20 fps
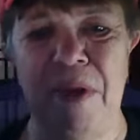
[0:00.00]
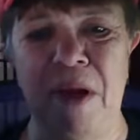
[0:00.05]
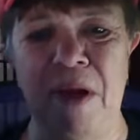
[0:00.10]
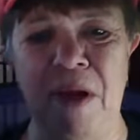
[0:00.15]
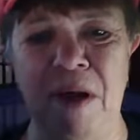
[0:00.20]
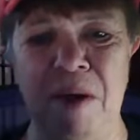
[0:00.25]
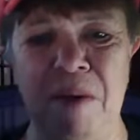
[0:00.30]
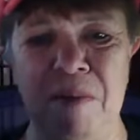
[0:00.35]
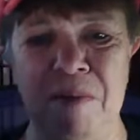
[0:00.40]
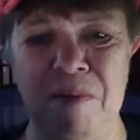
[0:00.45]

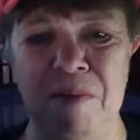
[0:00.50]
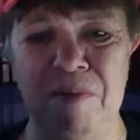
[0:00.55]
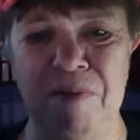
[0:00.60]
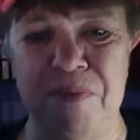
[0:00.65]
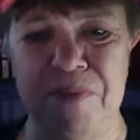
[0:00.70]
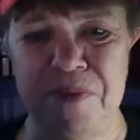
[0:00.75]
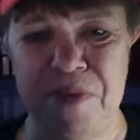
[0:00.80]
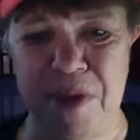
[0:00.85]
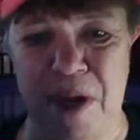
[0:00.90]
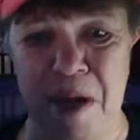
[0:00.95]

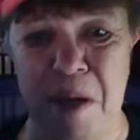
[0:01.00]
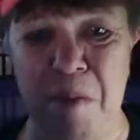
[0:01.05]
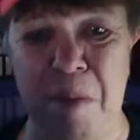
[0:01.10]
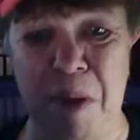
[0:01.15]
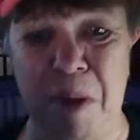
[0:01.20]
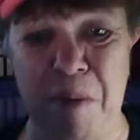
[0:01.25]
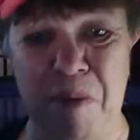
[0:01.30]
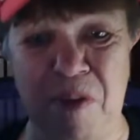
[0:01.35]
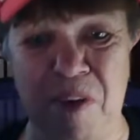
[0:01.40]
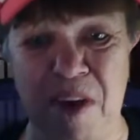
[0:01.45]
Diet
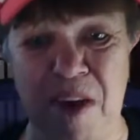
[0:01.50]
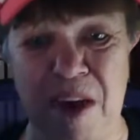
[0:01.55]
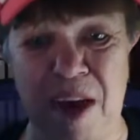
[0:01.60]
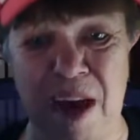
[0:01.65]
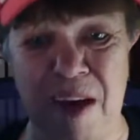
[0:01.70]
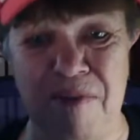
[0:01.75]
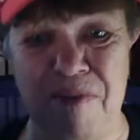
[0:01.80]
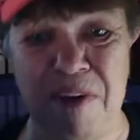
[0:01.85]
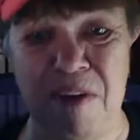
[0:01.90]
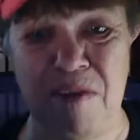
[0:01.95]
Pepsi,
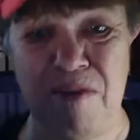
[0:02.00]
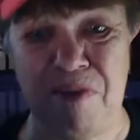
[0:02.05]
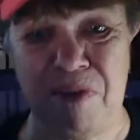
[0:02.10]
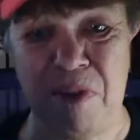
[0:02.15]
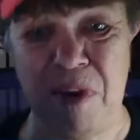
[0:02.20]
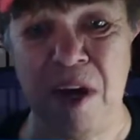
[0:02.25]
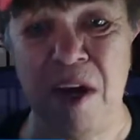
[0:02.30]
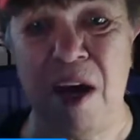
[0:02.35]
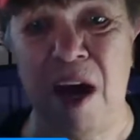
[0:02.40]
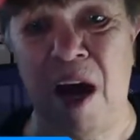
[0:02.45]
caffeine
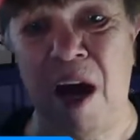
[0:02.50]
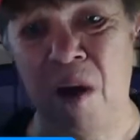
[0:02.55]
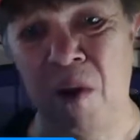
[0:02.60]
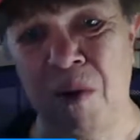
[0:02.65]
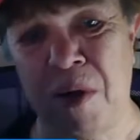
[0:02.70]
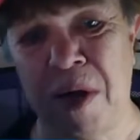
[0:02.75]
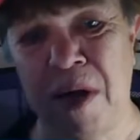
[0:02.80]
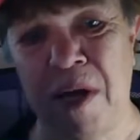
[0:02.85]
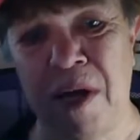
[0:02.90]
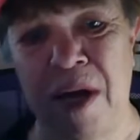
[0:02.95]
free,
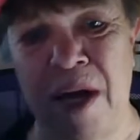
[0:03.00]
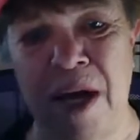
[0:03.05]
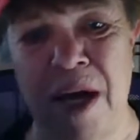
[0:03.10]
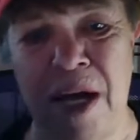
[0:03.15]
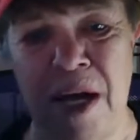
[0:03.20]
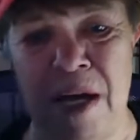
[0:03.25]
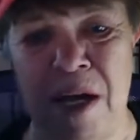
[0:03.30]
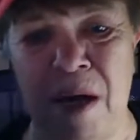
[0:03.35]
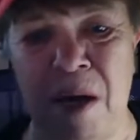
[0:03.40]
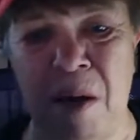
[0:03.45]
I'll get
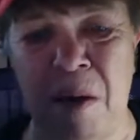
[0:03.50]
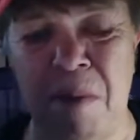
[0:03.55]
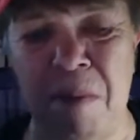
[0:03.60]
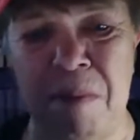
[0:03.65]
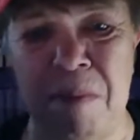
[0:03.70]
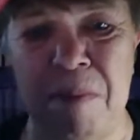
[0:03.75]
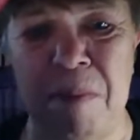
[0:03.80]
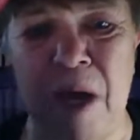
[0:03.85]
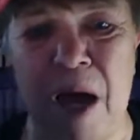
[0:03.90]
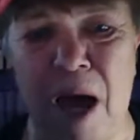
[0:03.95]

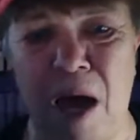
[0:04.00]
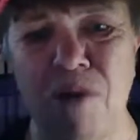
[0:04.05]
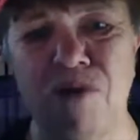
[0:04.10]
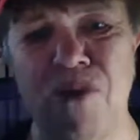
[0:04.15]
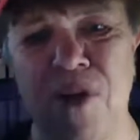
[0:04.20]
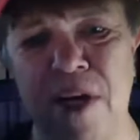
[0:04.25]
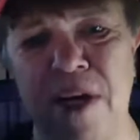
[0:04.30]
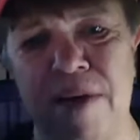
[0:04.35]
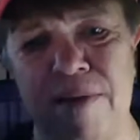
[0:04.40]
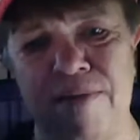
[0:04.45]
I'll
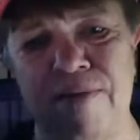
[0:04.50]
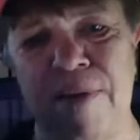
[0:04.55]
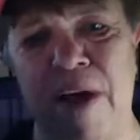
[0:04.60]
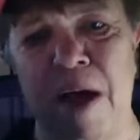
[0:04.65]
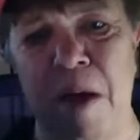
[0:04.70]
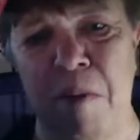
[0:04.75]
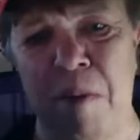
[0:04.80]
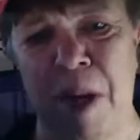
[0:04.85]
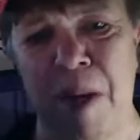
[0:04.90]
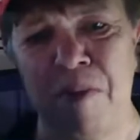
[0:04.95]
drink
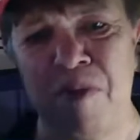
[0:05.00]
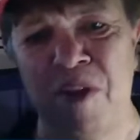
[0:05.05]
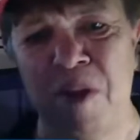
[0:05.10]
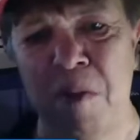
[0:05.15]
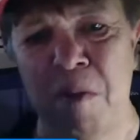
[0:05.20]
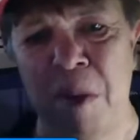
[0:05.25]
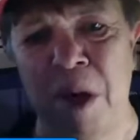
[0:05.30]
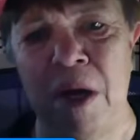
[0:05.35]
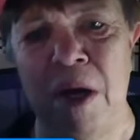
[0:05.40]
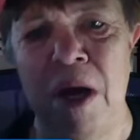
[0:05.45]
Diet
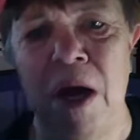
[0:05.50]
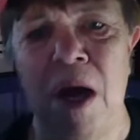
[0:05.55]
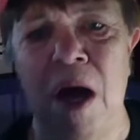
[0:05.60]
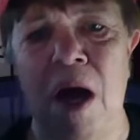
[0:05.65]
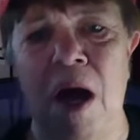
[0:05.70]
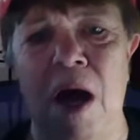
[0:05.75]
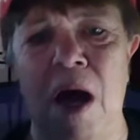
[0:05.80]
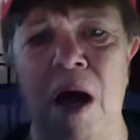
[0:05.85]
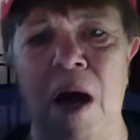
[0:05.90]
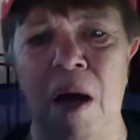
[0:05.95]
Pepsi, but
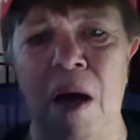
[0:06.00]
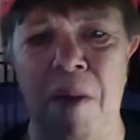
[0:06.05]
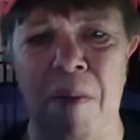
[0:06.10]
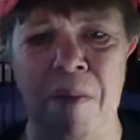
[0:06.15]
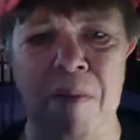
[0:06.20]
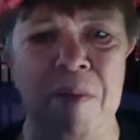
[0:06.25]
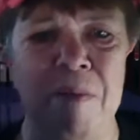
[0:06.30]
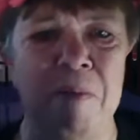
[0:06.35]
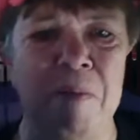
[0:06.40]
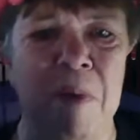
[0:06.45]

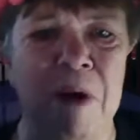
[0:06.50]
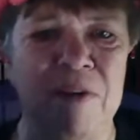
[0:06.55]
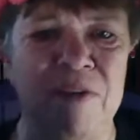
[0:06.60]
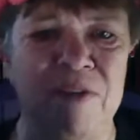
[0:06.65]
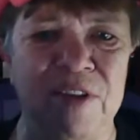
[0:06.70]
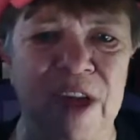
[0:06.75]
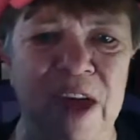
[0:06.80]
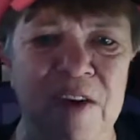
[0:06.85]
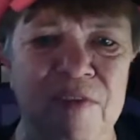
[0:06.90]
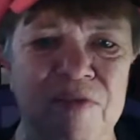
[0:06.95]
my
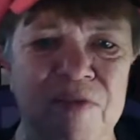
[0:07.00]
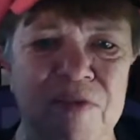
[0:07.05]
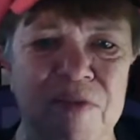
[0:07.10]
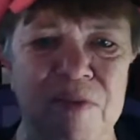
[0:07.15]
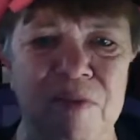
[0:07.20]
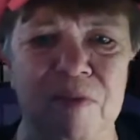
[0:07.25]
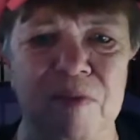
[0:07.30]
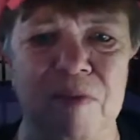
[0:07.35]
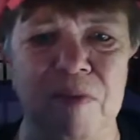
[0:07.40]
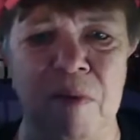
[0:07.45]
safe
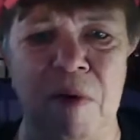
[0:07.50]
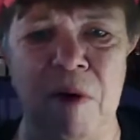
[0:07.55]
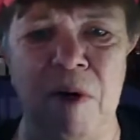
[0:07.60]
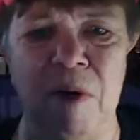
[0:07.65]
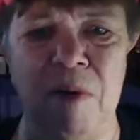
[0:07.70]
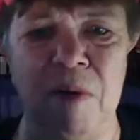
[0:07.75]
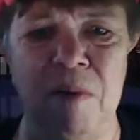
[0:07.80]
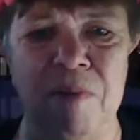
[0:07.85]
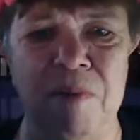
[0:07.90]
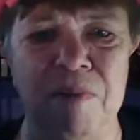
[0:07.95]

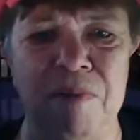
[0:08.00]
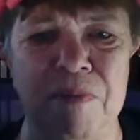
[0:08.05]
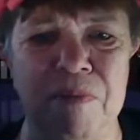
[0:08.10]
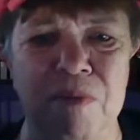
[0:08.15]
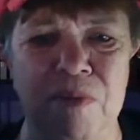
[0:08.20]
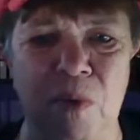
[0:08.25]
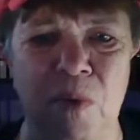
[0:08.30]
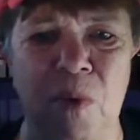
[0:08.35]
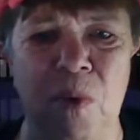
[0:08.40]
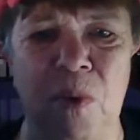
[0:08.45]

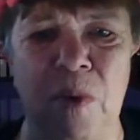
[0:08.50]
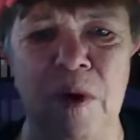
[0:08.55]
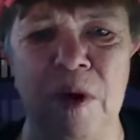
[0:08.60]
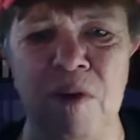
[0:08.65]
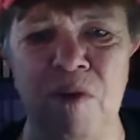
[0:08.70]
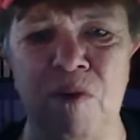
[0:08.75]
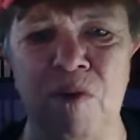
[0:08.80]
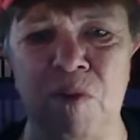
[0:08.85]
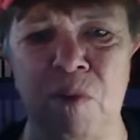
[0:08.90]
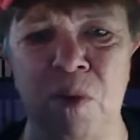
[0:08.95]

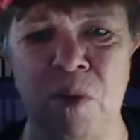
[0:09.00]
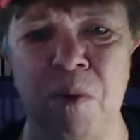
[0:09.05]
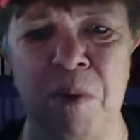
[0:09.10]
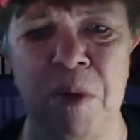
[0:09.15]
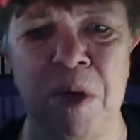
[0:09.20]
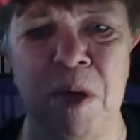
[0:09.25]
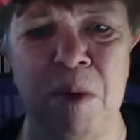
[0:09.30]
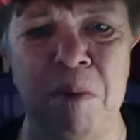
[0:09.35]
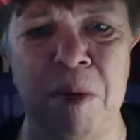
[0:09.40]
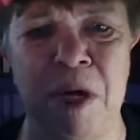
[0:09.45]
soda is root
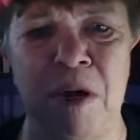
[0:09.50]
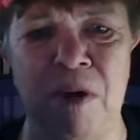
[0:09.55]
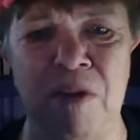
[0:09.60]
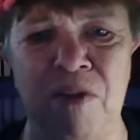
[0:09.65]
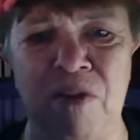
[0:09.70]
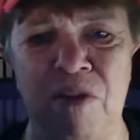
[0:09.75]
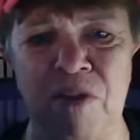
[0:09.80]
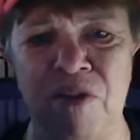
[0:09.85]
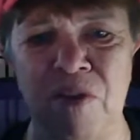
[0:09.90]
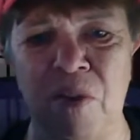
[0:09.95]
beer
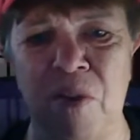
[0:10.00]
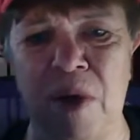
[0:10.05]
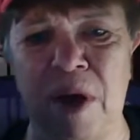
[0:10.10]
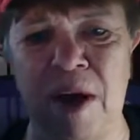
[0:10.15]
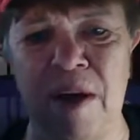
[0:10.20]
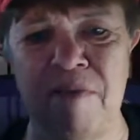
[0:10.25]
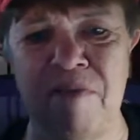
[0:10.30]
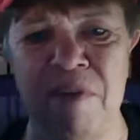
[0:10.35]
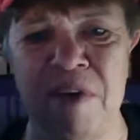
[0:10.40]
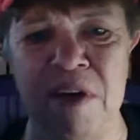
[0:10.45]
because there's no
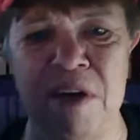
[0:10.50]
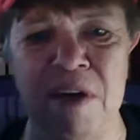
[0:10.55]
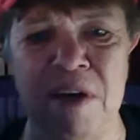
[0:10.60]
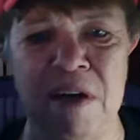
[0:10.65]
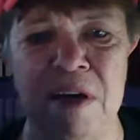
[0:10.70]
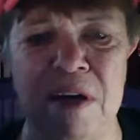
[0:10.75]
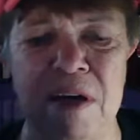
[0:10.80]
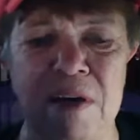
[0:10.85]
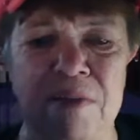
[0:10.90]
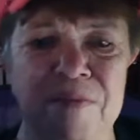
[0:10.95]
caffeine
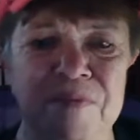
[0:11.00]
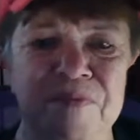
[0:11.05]
in it.